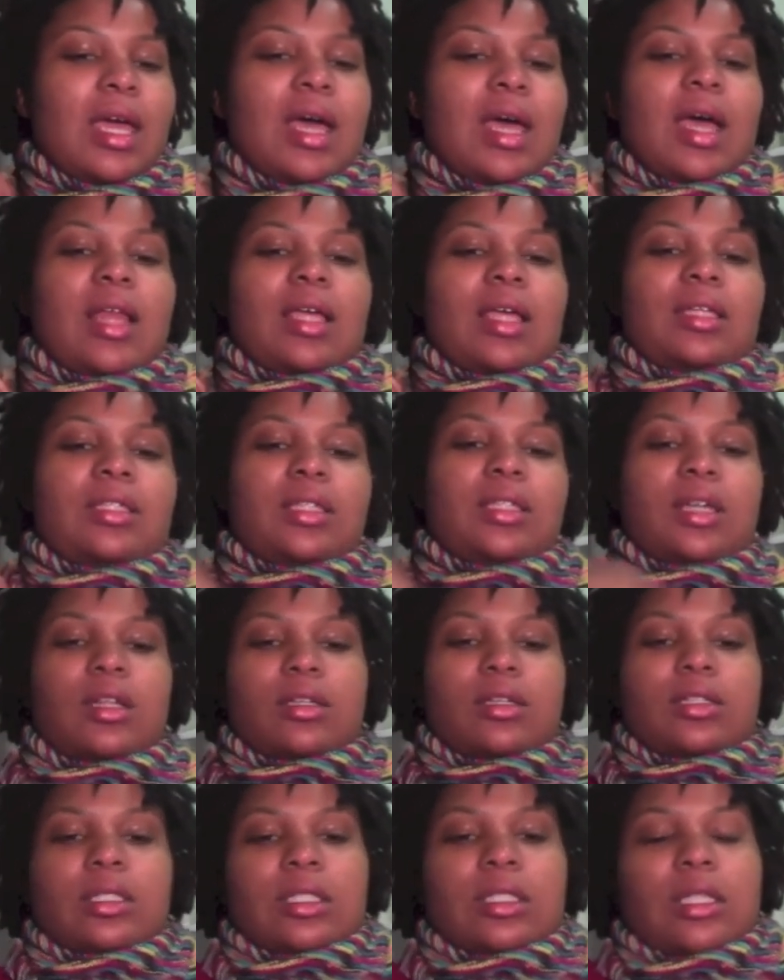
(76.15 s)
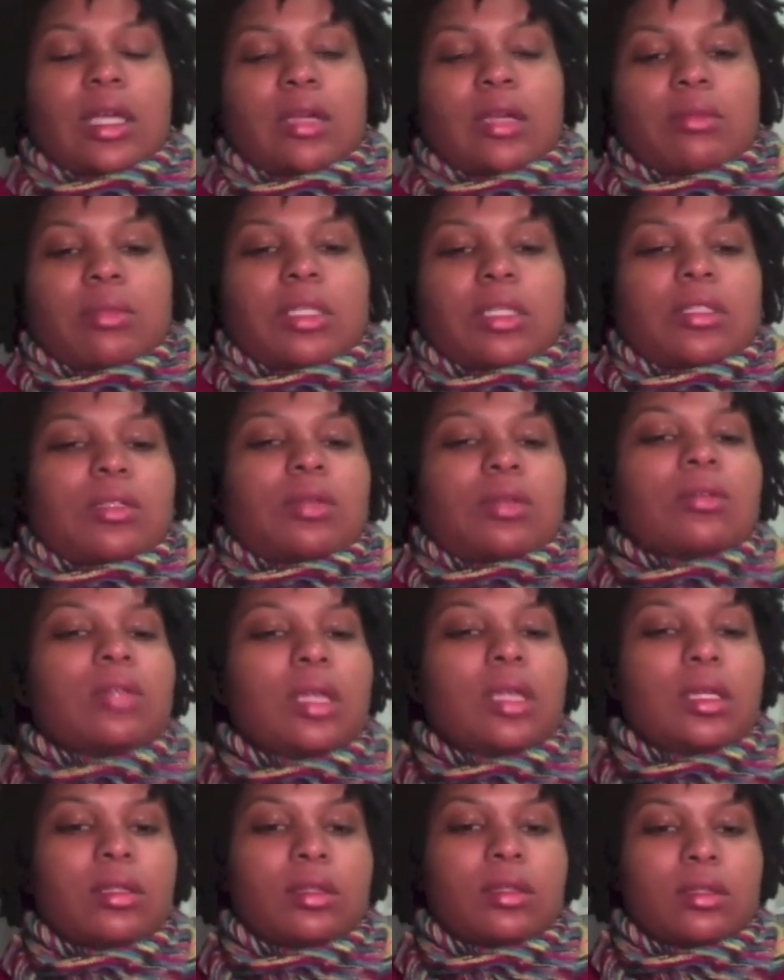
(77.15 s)
I like the colors online but don't
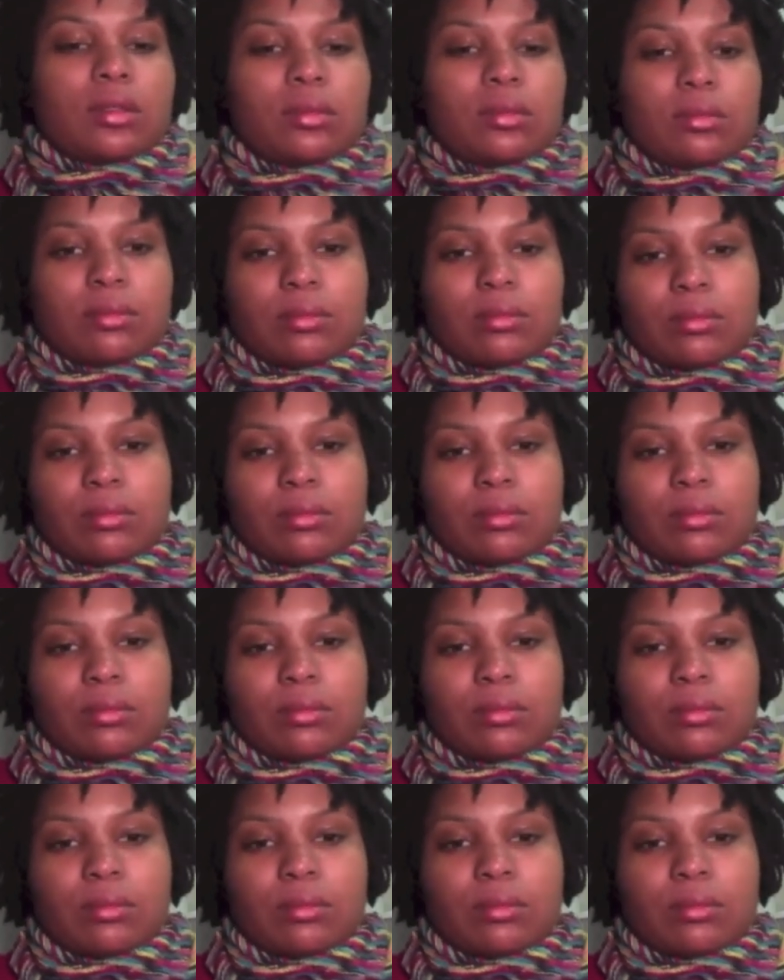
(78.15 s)
like them